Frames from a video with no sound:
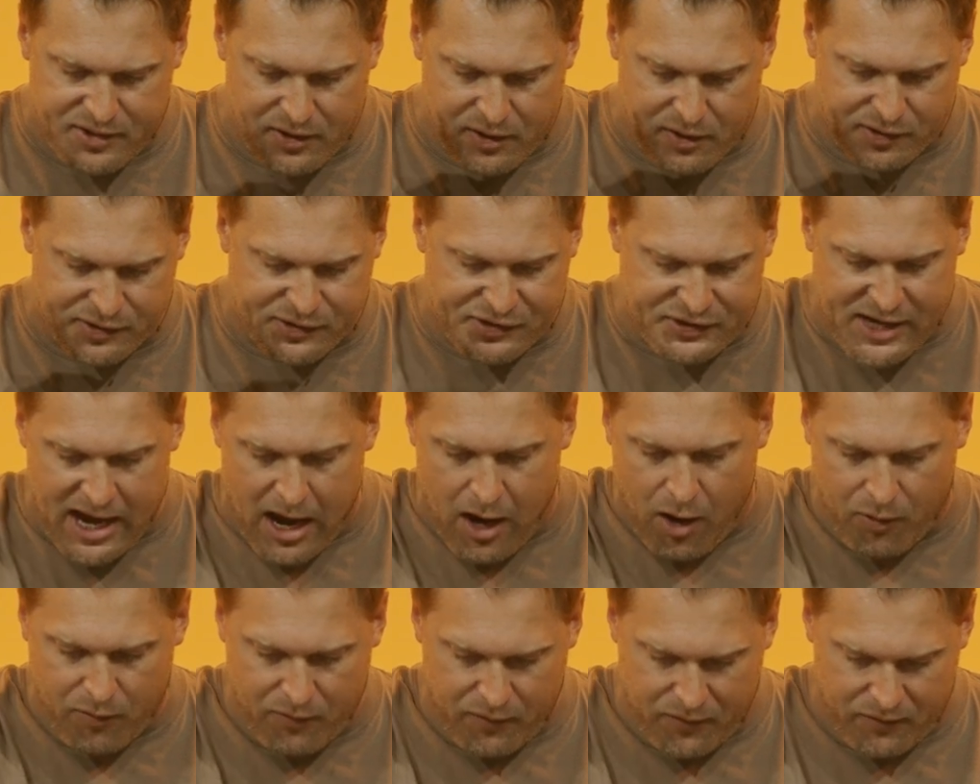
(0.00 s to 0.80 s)
to
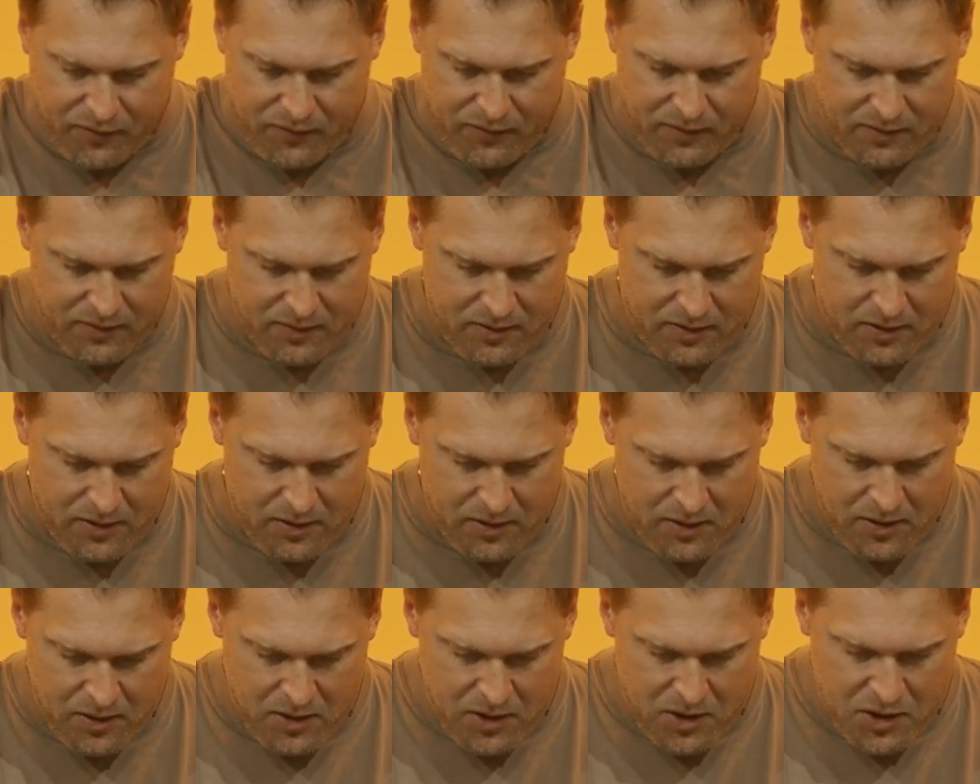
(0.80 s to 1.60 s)
yourself.
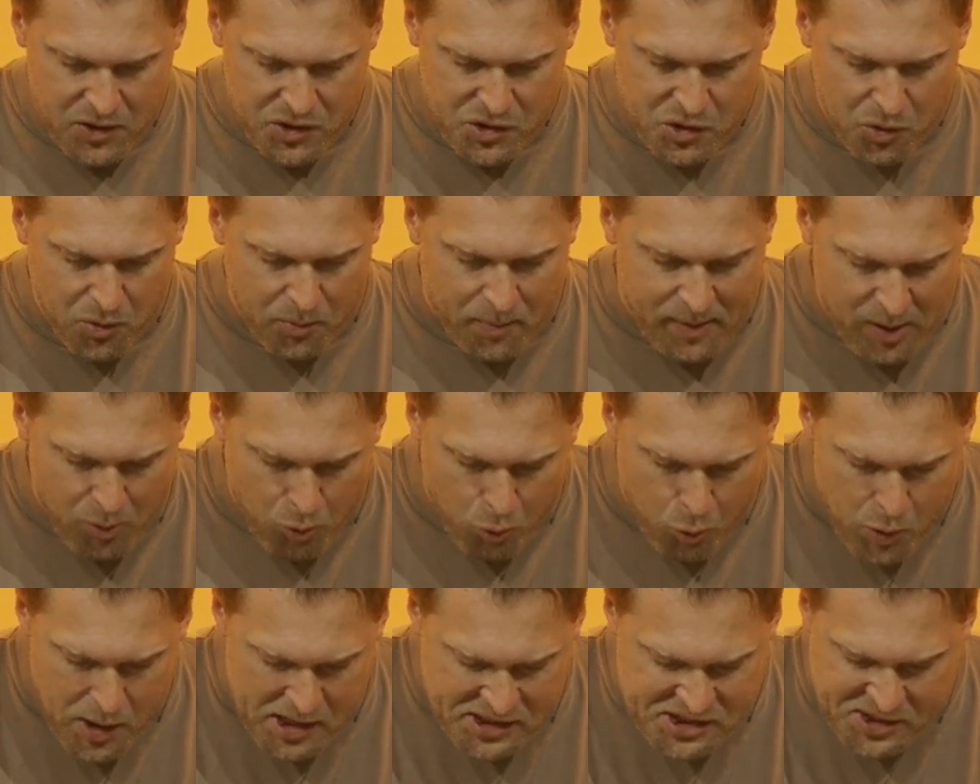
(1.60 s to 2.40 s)
You will be
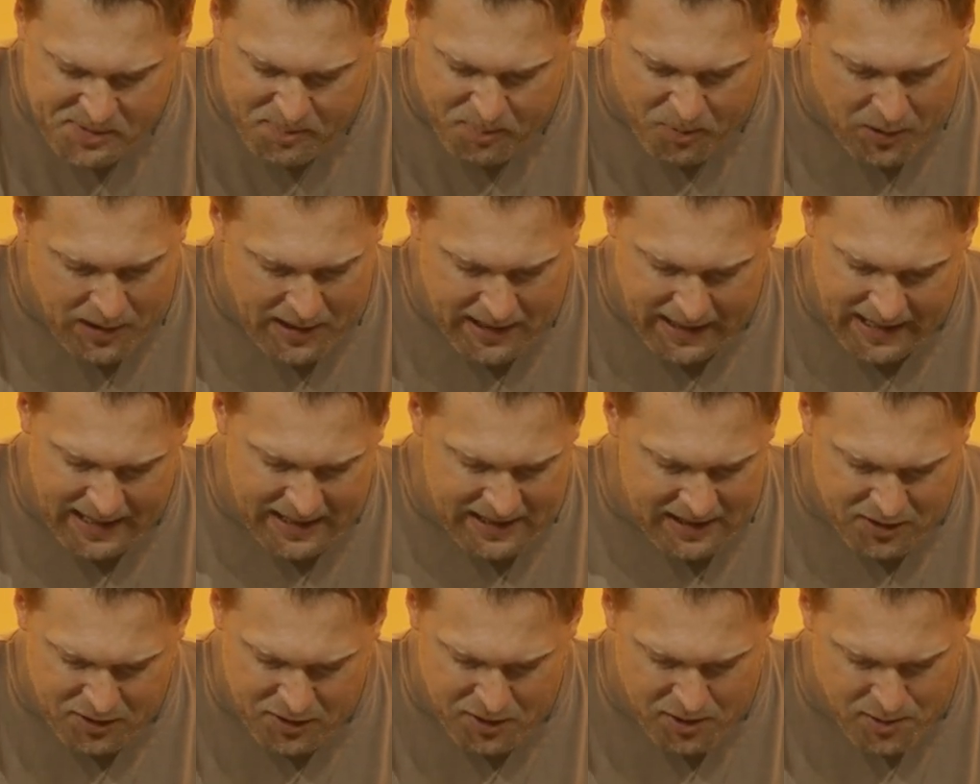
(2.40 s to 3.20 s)
whispering it
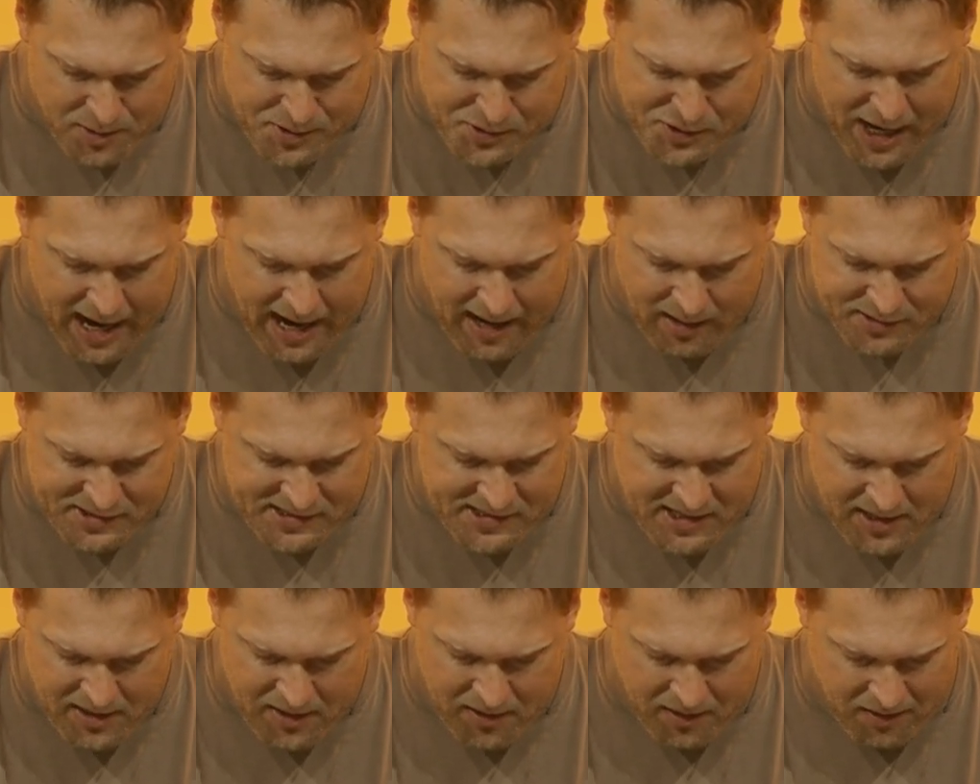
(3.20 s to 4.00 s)
into your
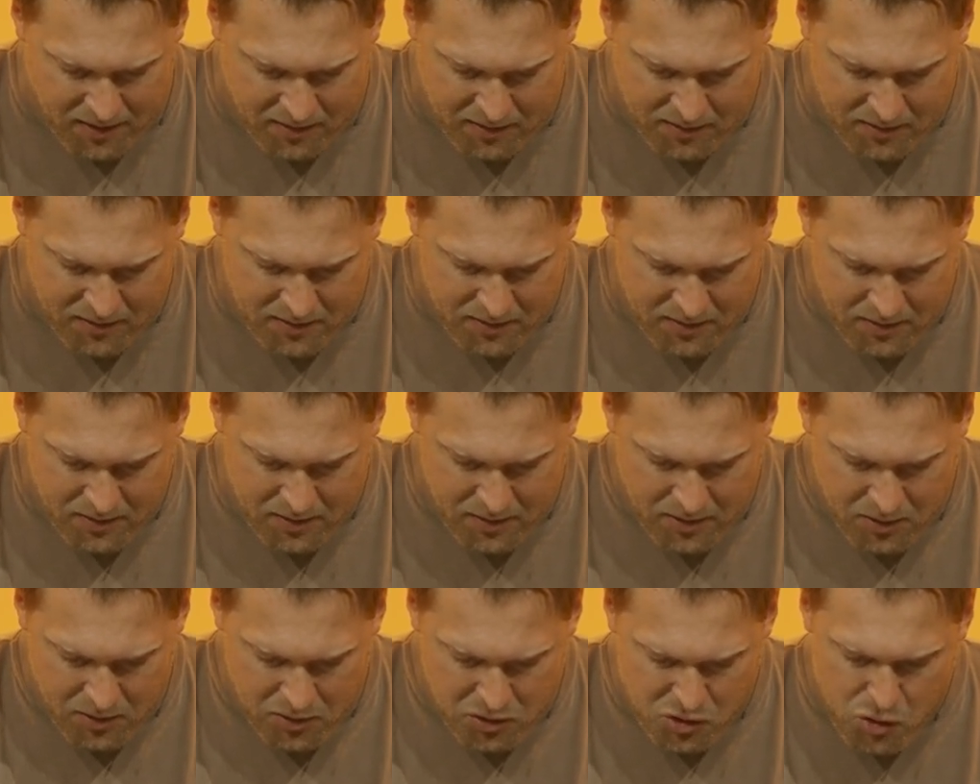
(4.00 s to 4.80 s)
child's ear.
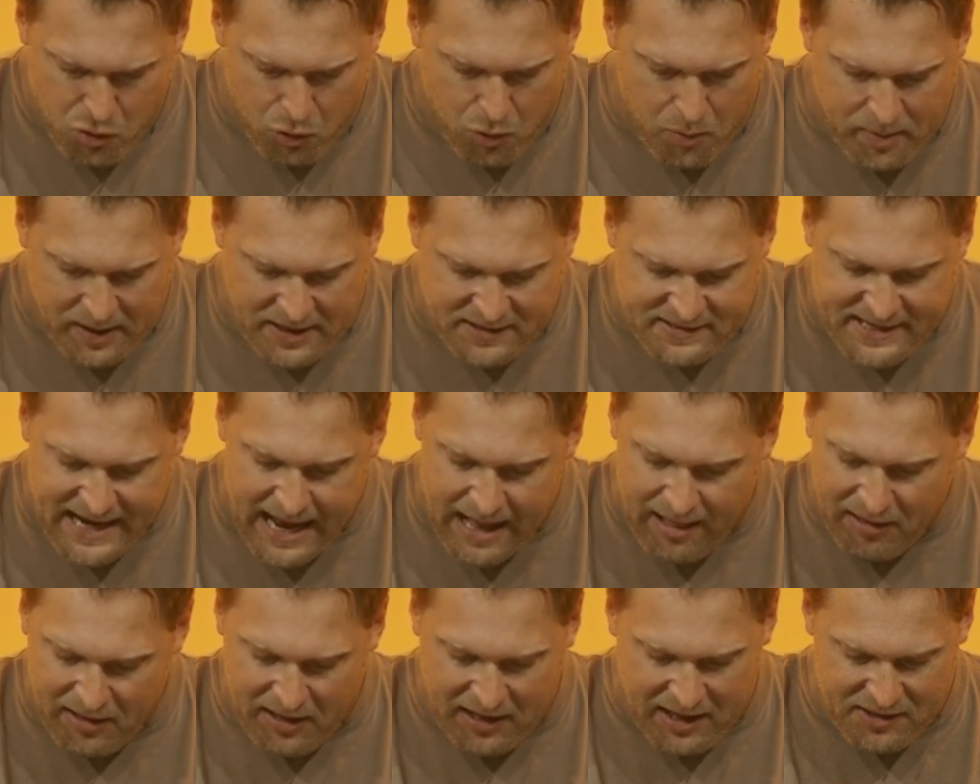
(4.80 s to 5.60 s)
You will be
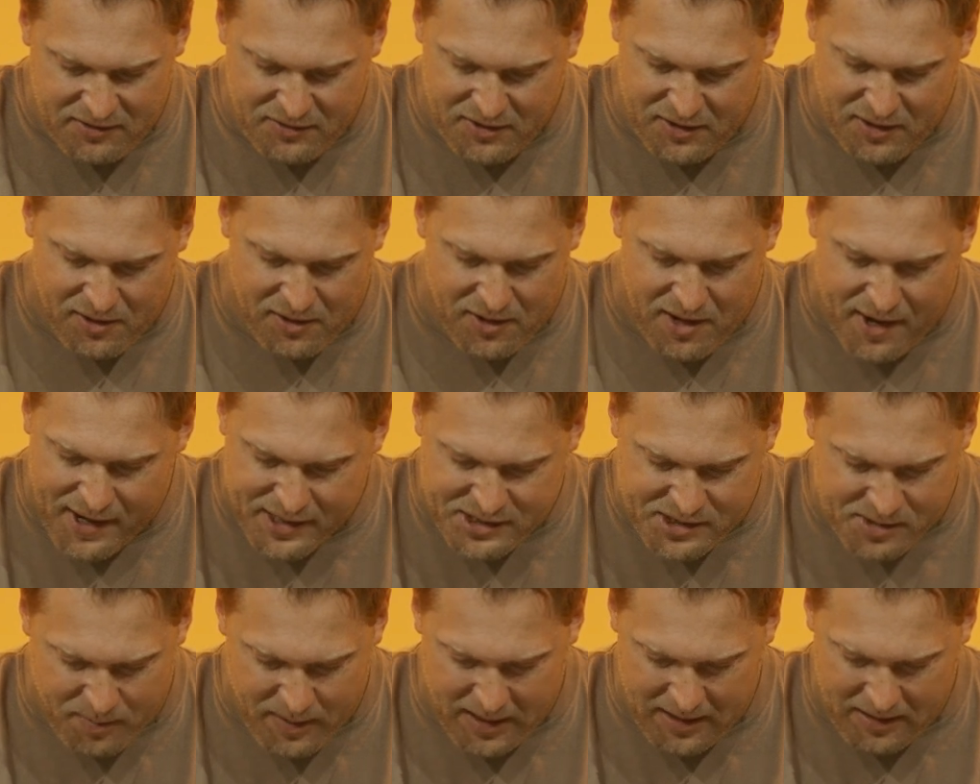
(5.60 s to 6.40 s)
telling it to your
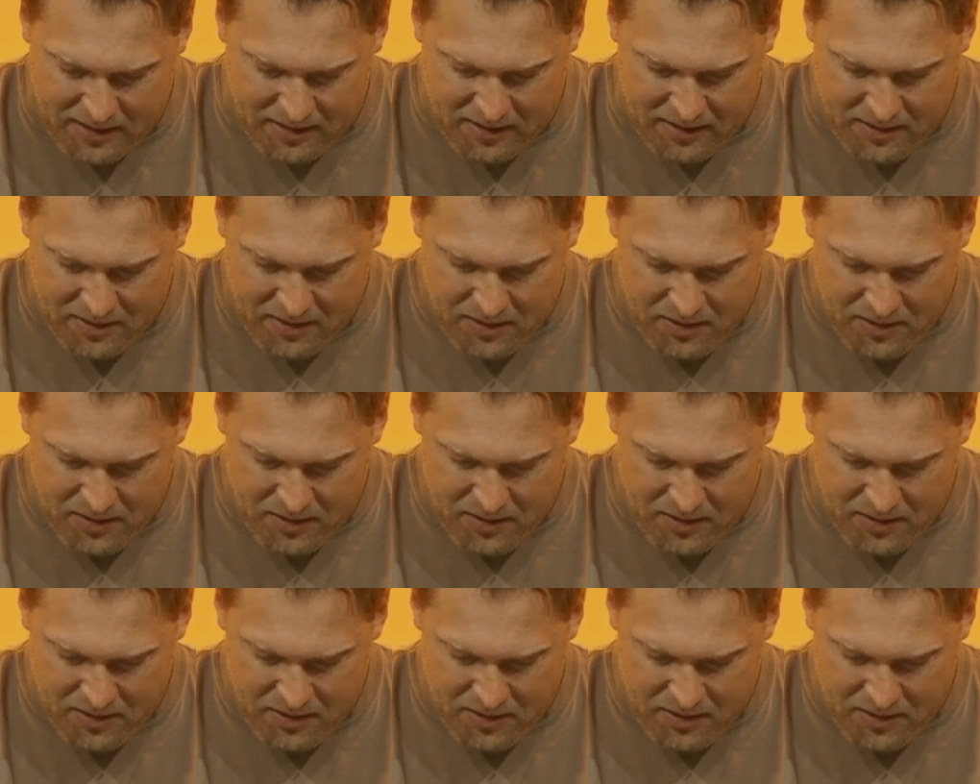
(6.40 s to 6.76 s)
husband.